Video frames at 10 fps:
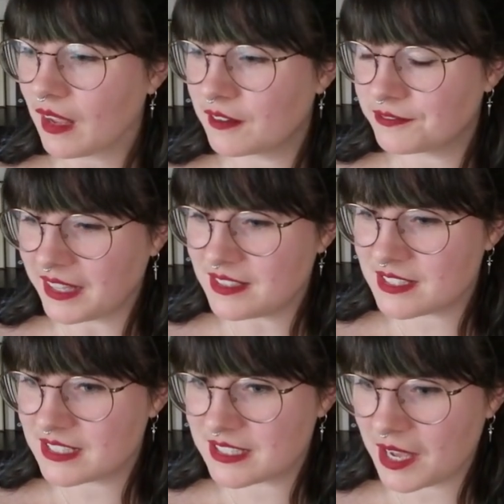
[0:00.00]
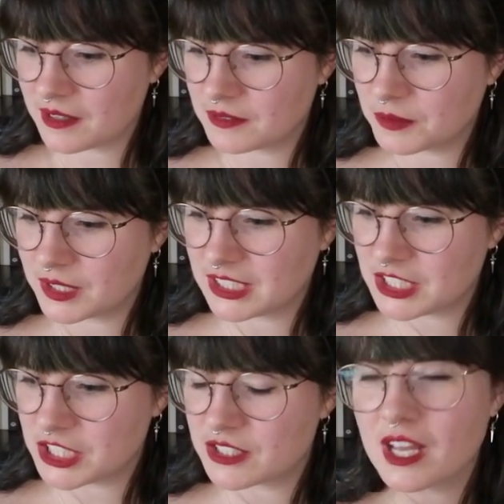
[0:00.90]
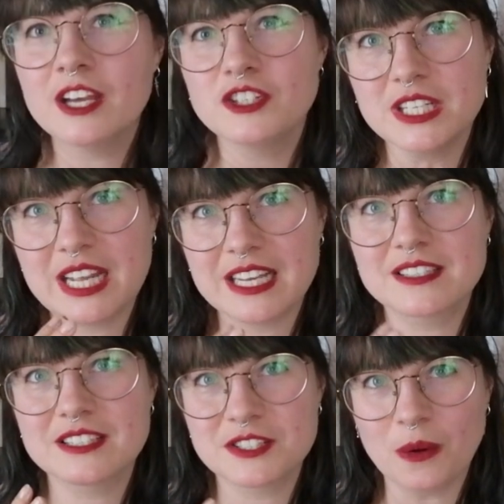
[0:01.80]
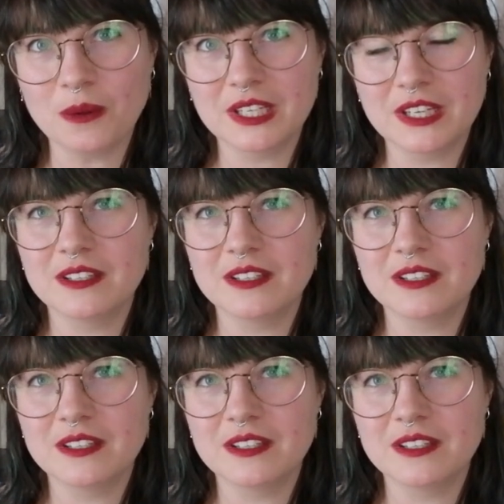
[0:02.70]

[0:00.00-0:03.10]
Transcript: offense is that what she she takes the stolen